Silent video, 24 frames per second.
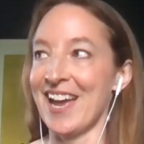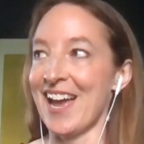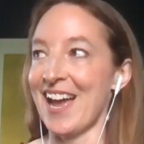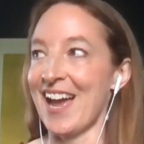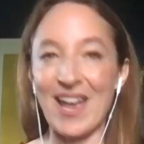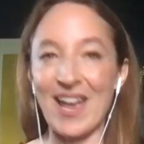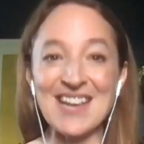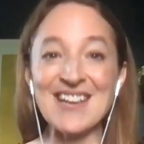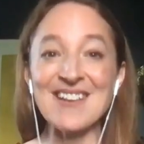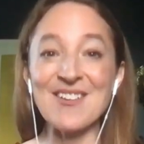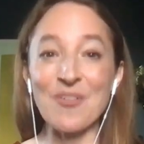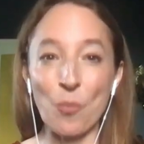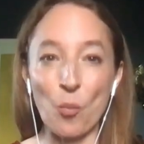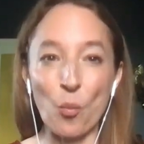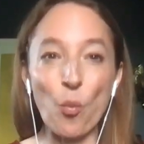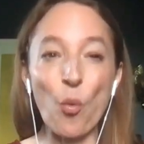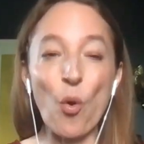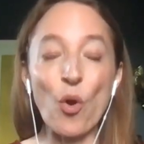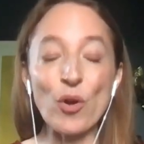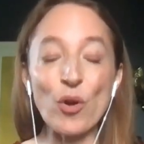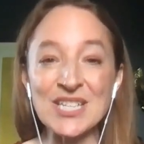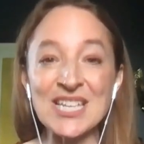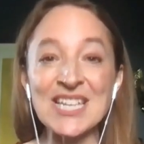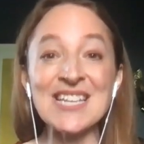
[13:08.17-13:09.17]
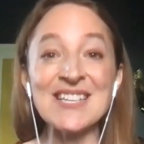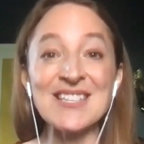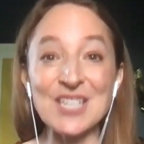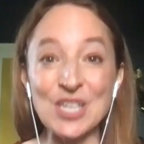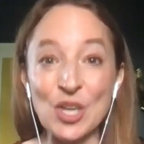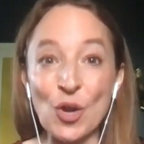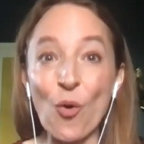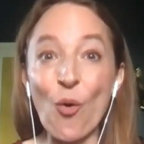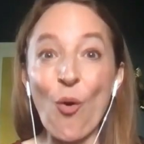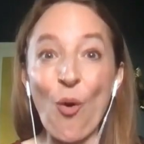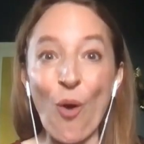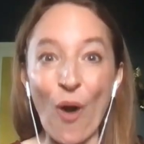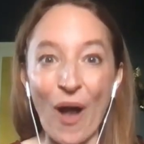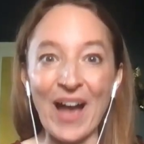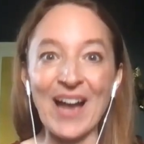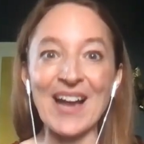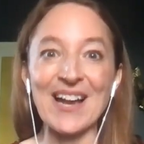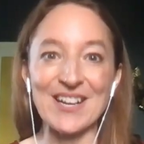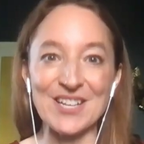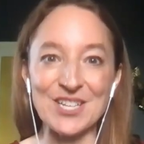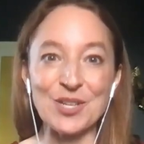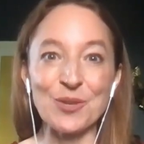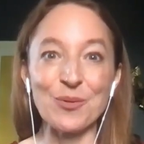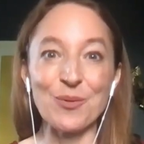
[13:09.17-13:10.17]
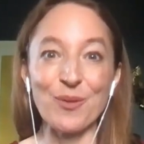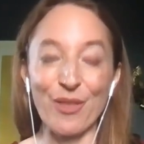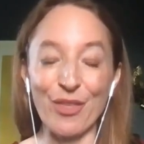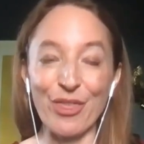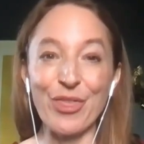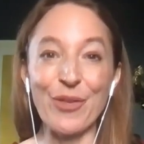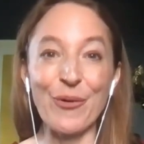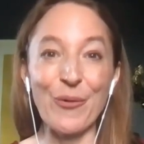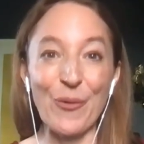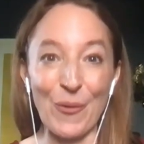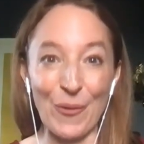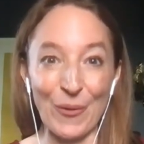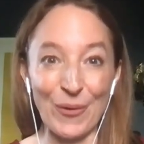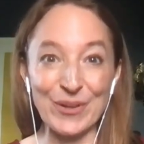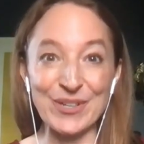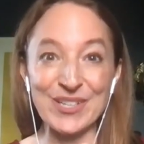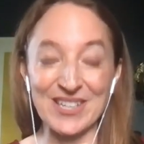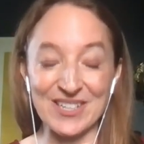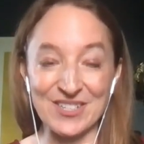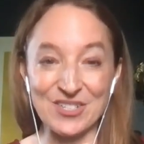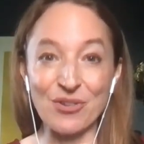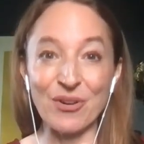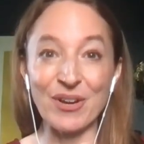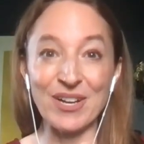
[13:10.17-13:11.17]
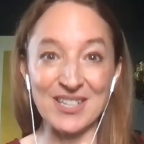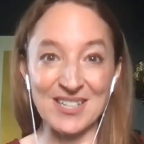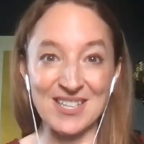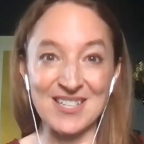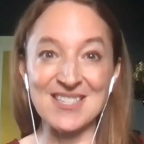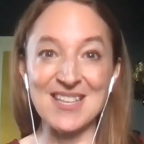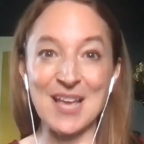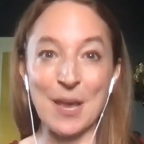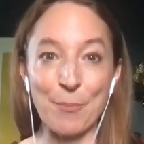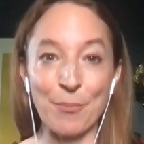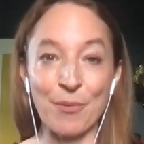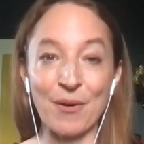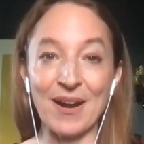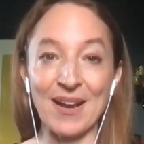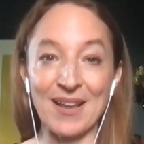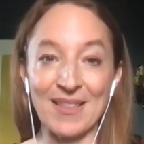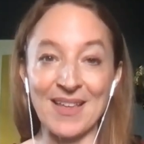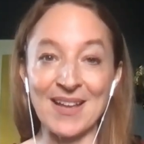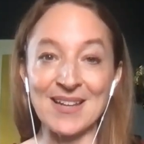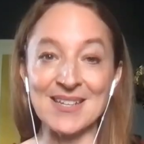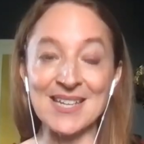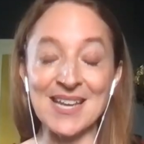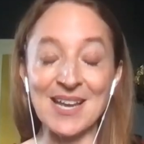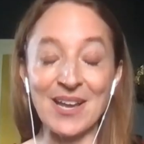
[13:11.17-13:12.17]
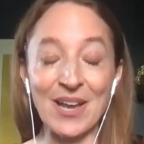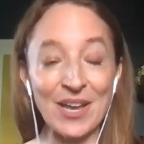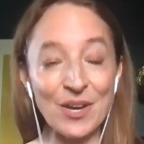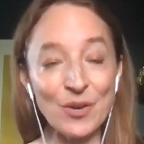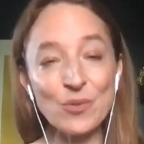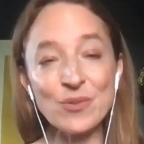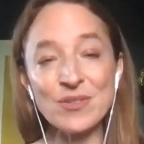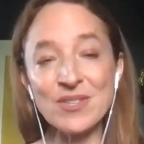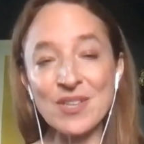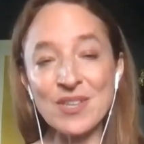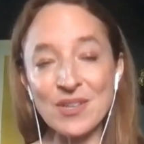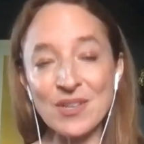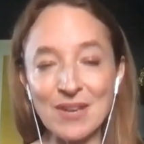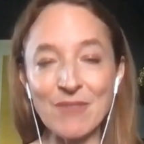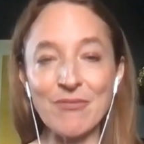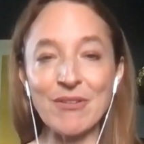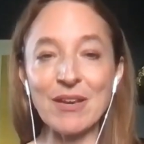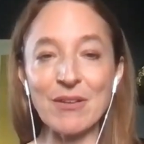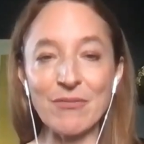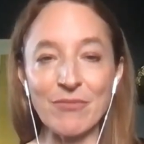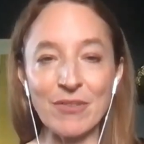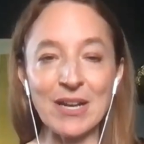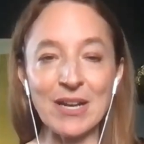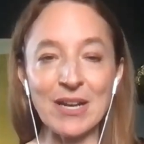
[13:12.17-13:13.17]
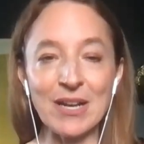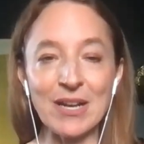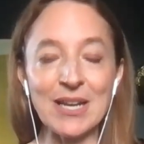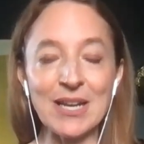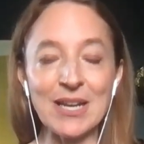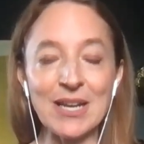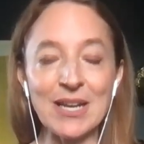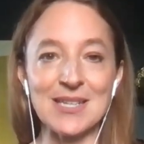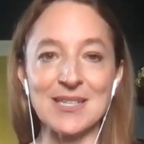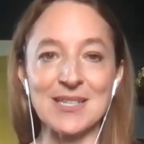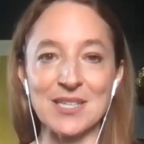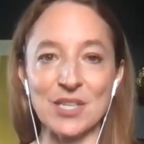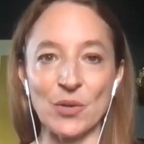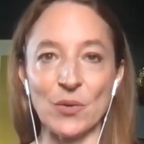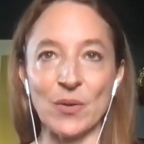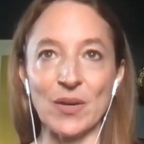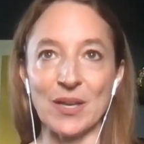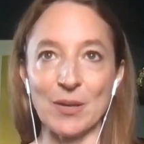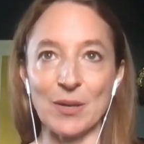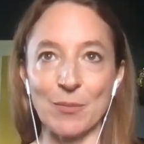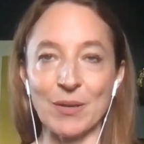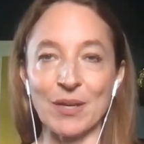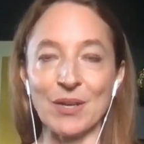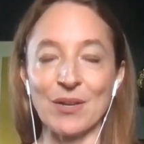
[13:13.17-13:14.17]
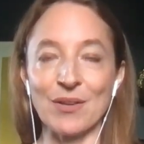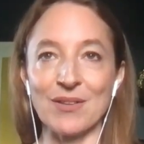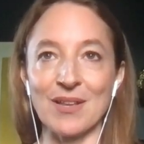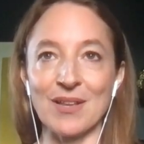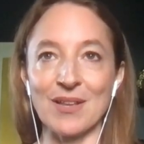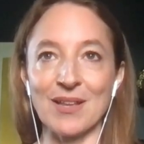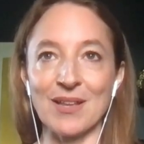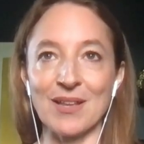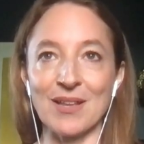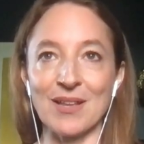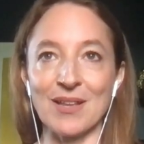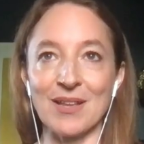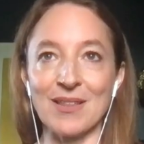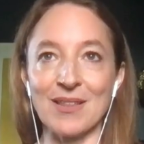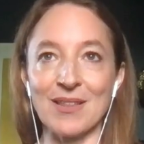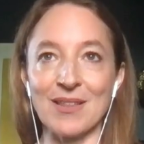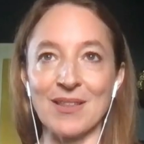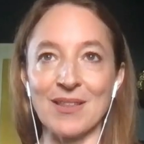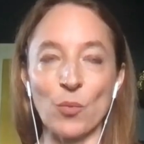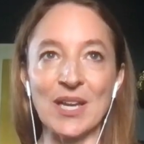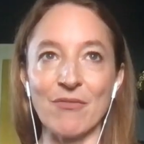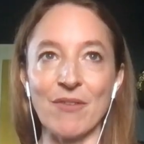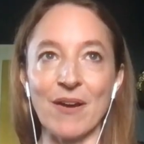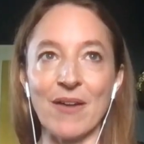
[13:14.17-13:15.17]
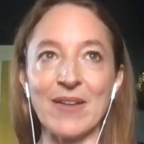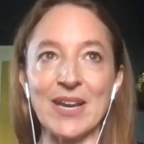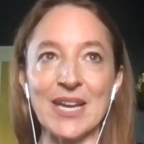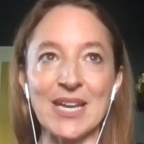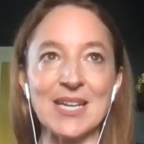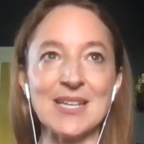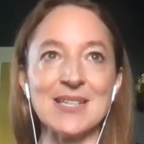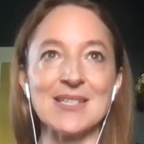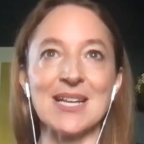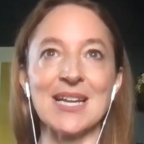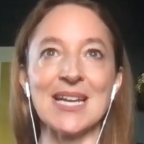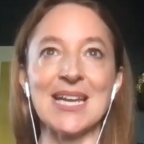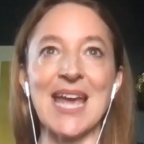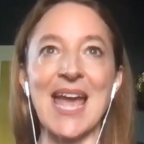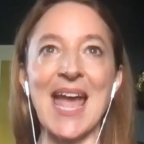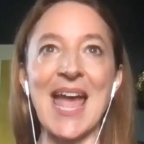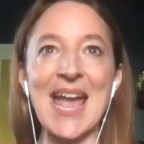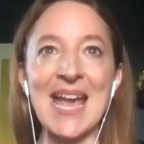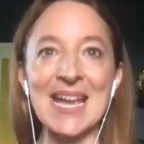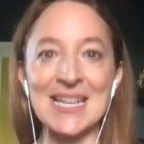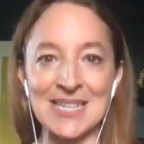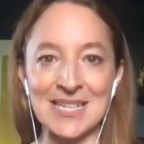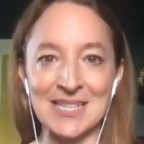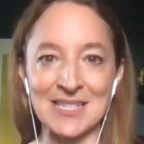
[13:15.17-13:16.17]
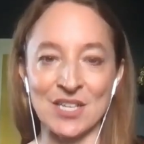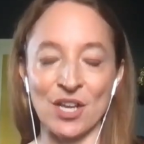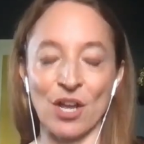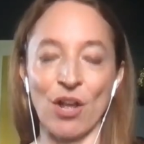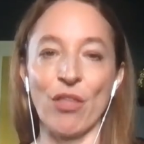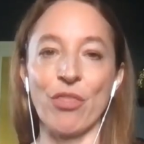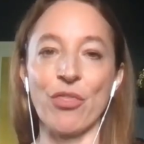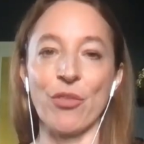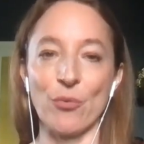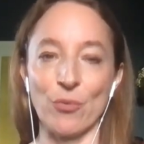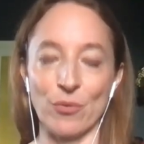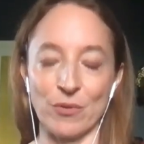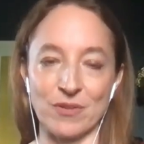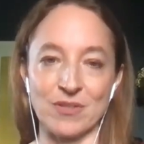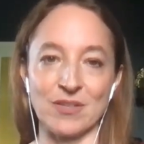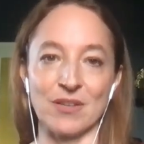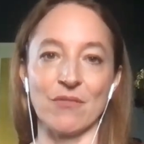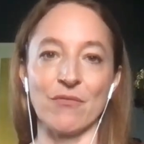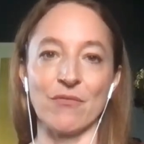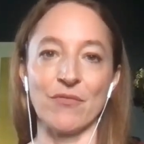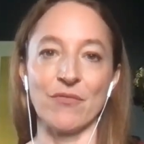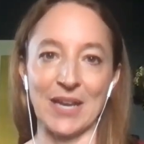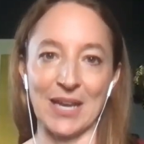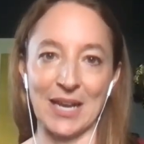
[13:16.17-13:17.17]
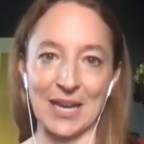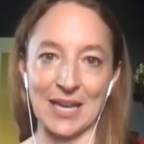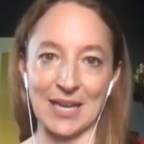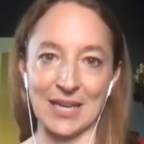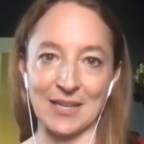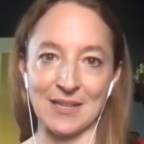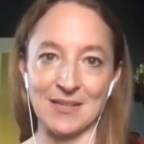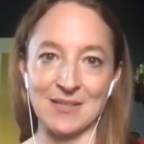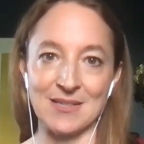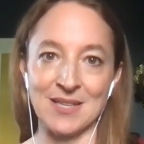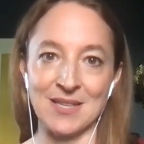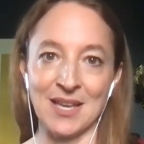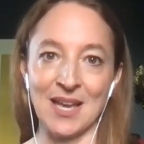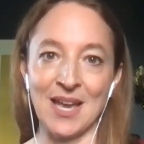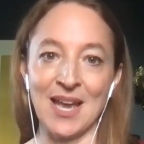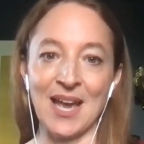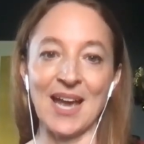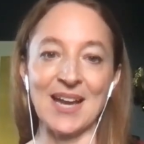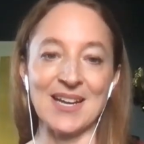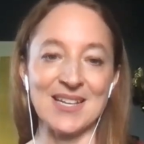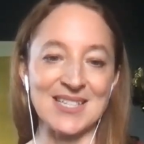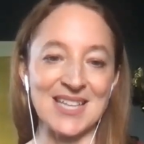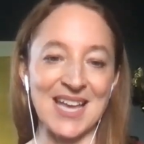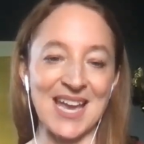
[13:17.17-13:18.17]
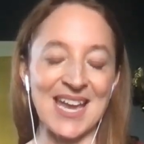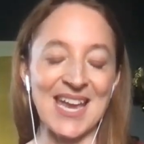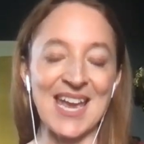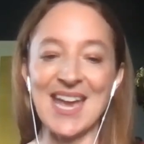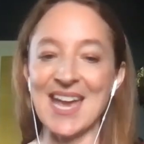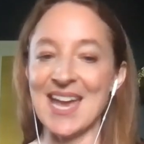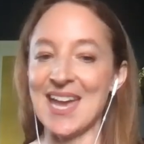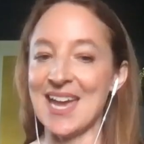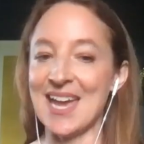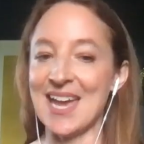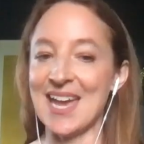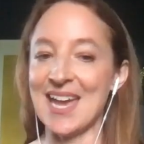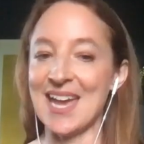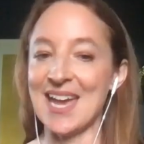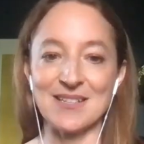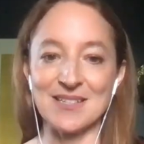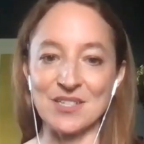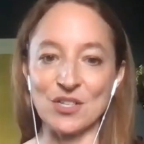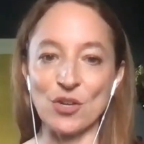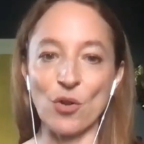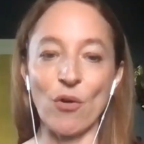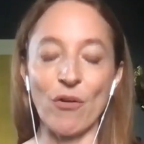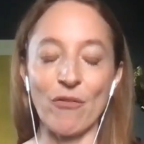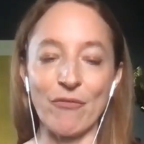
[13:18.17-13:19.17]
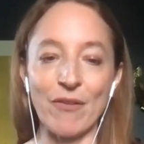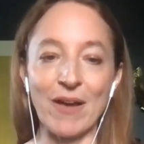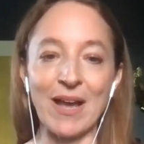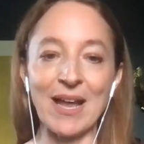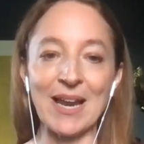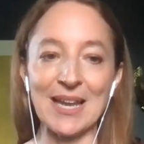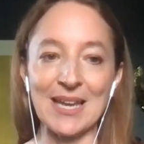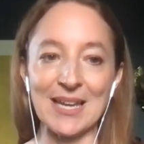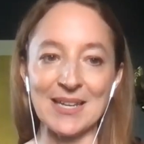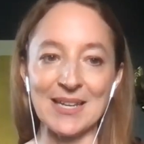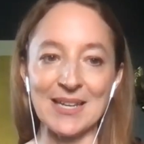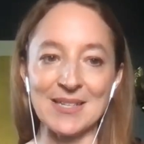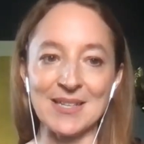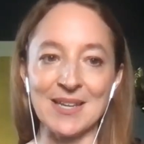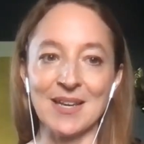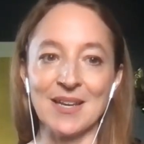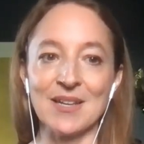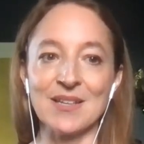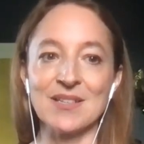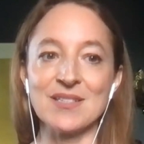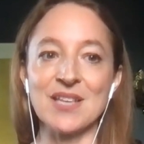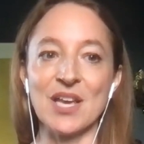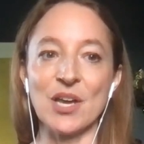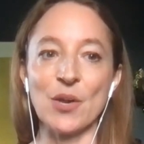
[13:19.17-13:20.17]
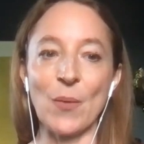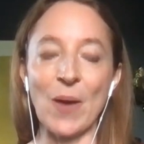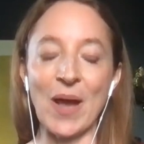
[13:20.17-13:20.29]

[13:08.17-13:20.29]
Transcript: What is your actual thought, and trying to separate that out, and also giving validity to it, because I think we can very easily edit our thoughts and feelings and say it's not valid.